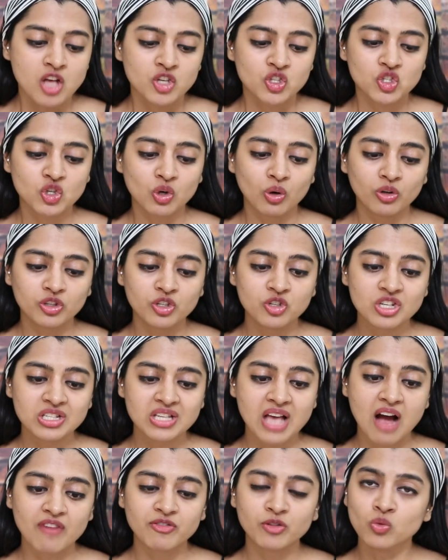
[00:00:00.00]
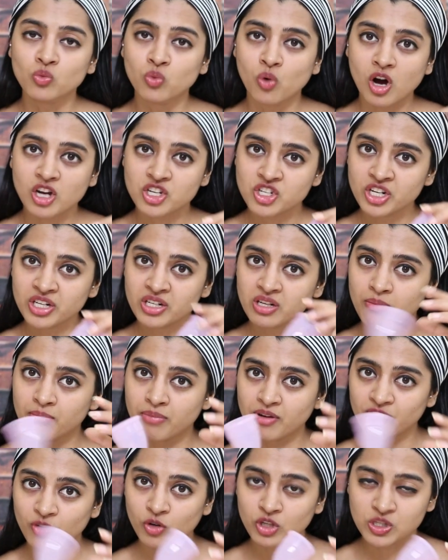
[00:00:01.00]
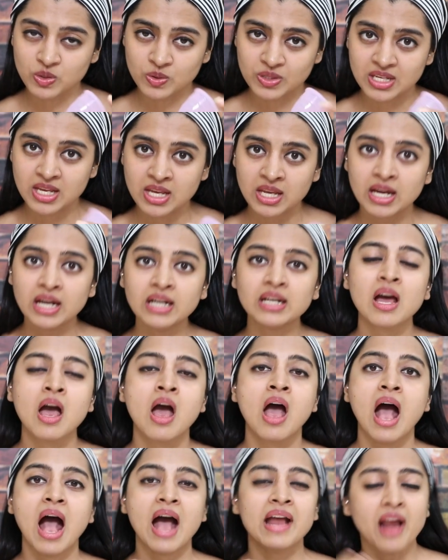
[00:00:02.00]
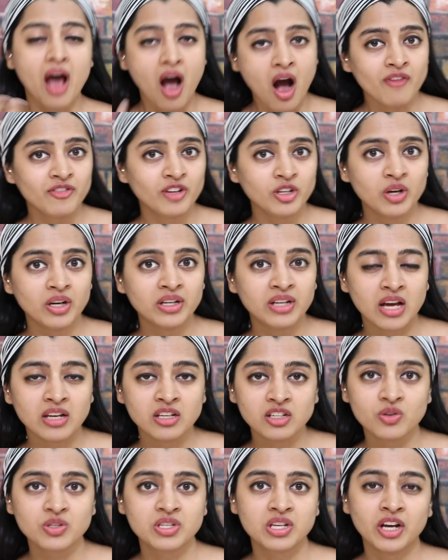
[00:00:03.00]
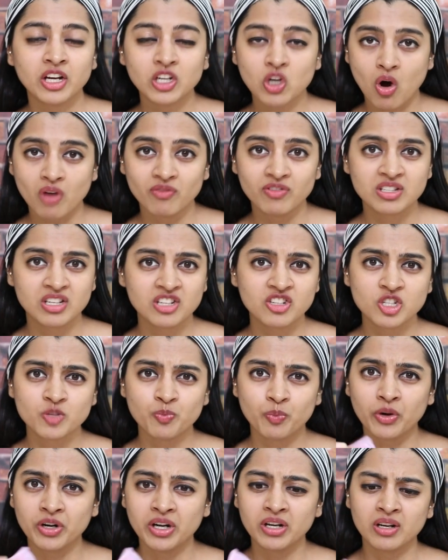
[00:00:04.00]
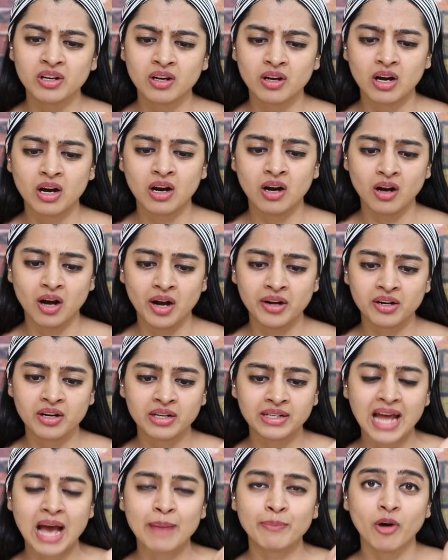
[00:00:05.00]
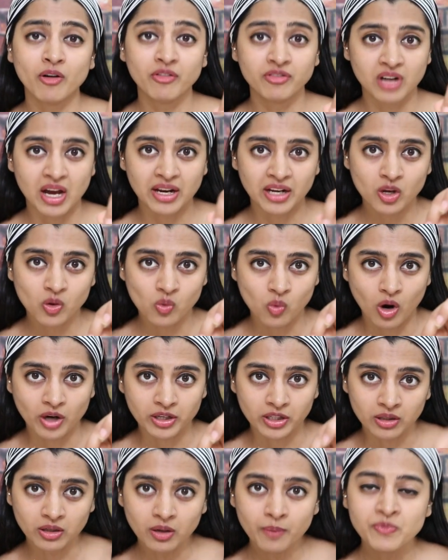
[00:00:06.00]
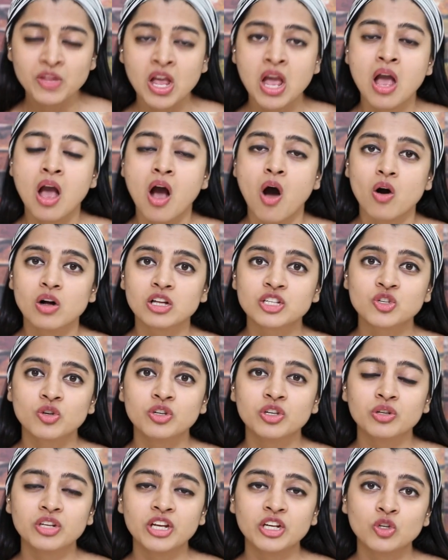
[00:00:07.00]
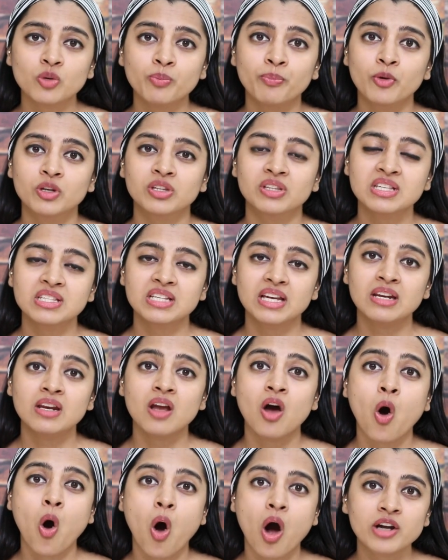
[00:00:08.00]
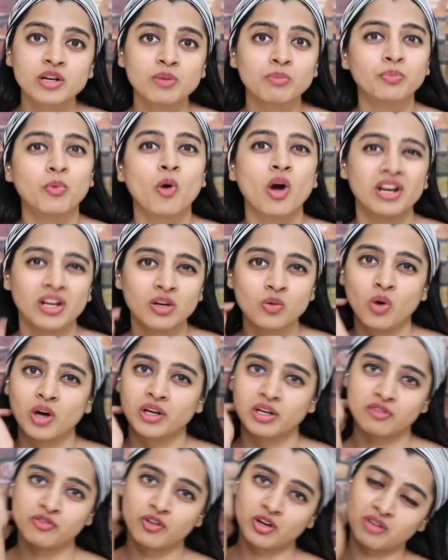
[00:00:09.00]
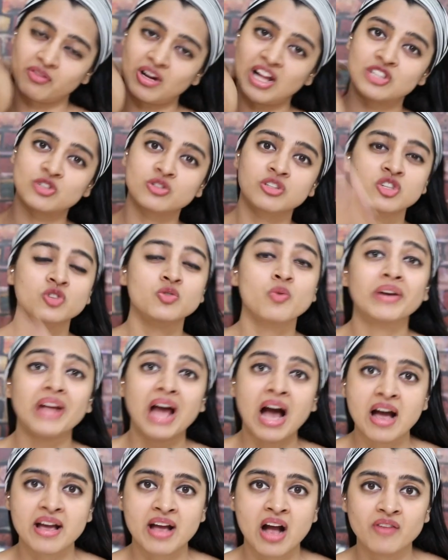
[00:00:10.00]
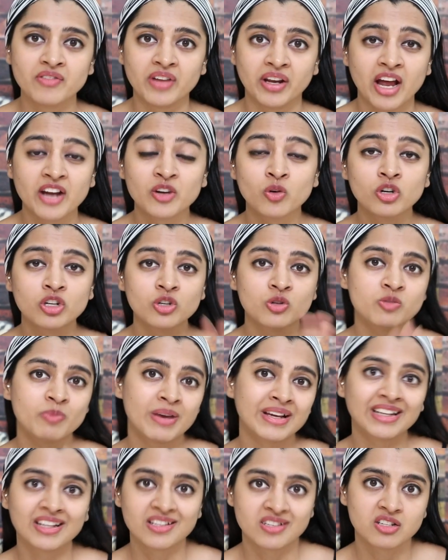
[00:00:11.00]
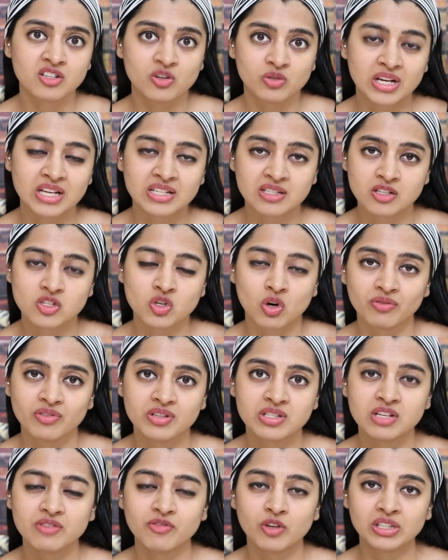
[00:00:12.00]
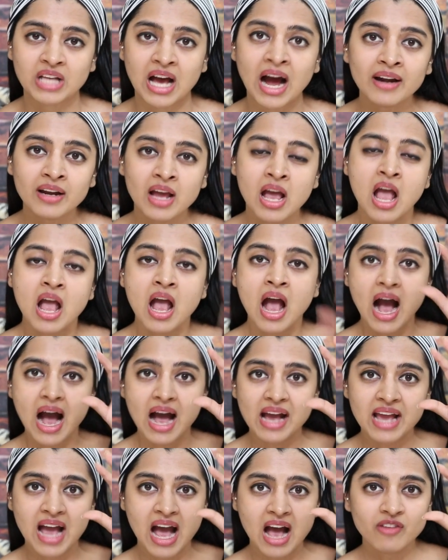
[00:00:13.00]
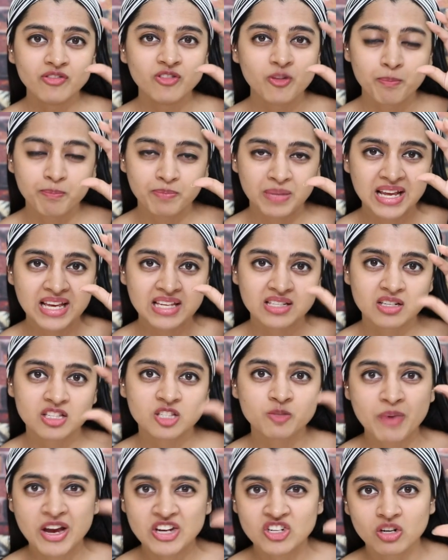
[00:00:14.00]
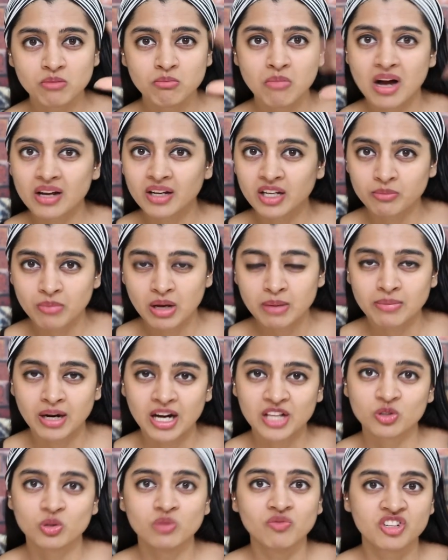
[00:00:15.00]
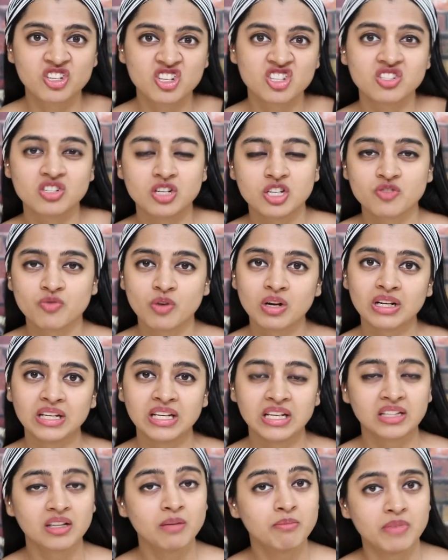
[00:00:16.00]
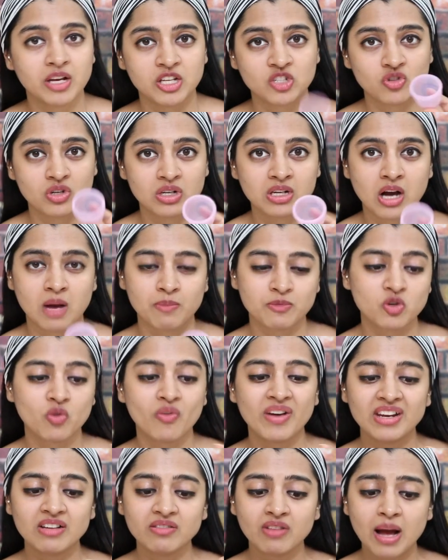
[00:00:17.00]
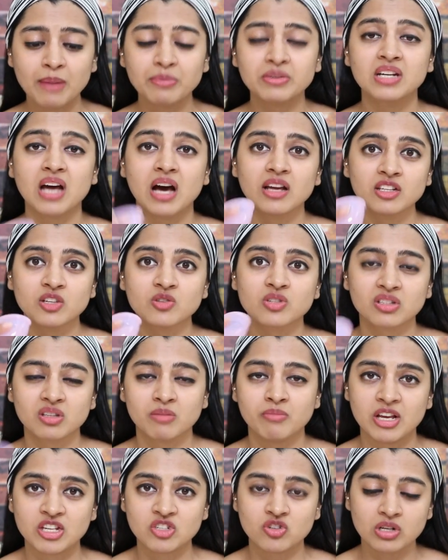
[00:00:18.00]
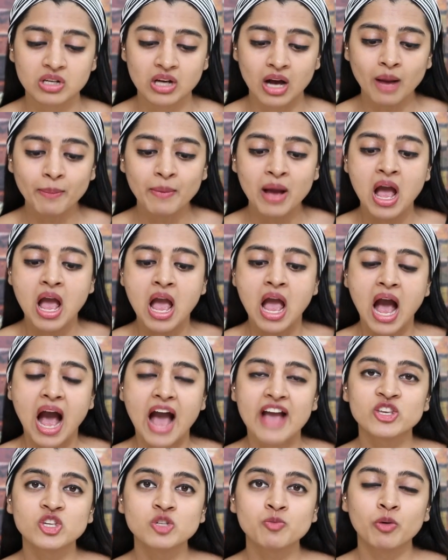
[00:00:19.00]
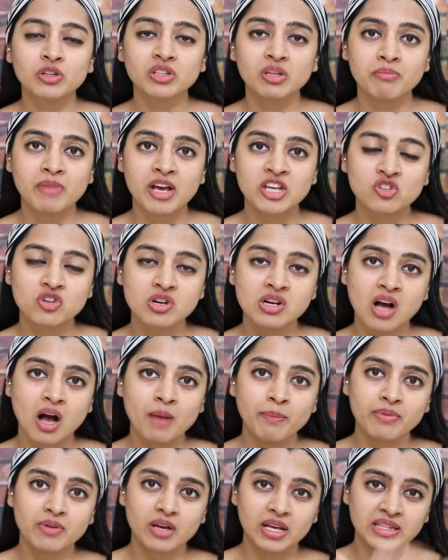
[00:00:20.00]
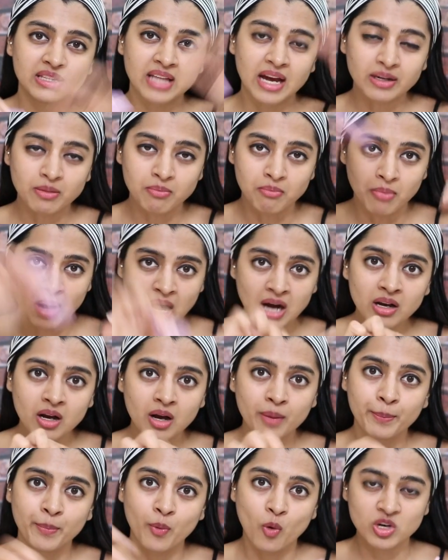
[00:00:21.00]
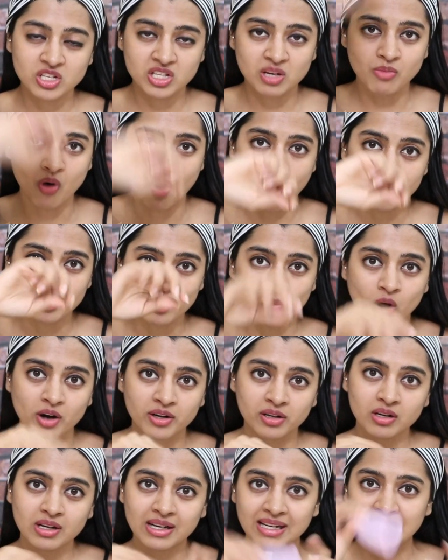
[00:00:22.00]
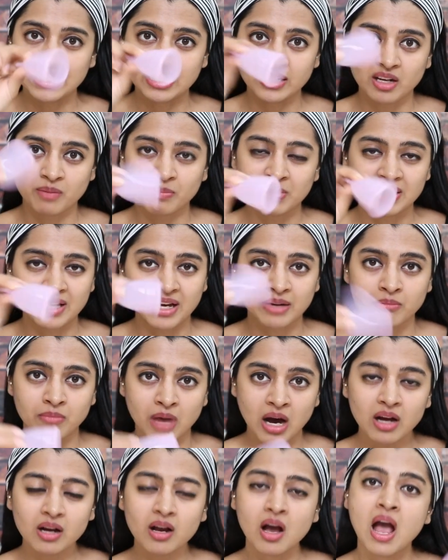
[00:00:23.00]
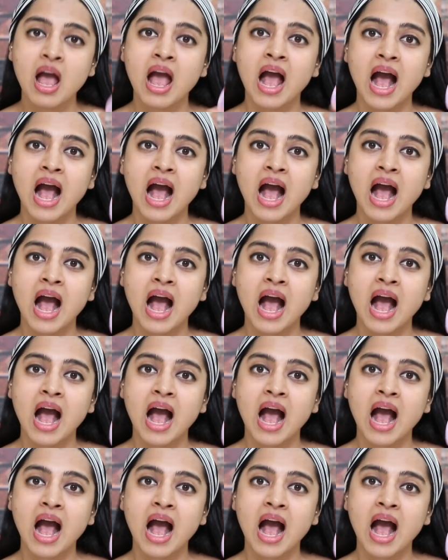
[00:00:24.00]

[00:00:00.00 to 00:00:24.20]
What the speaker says: So you just have to wash it before using it, and after you're done using it, obviously just put it in under a tap of running water. Also, you need to put this in hot boiling water for a while. So this is what I have done. I don't use my kitchen utensils obviously for that. I have placed a special mug in my bathroom which is just for cleaning the menstrual cup. So whenever I'm done using the menstrual cup, I just put the menstrual cup in that mug, pour some hot water, clean it up in that mug,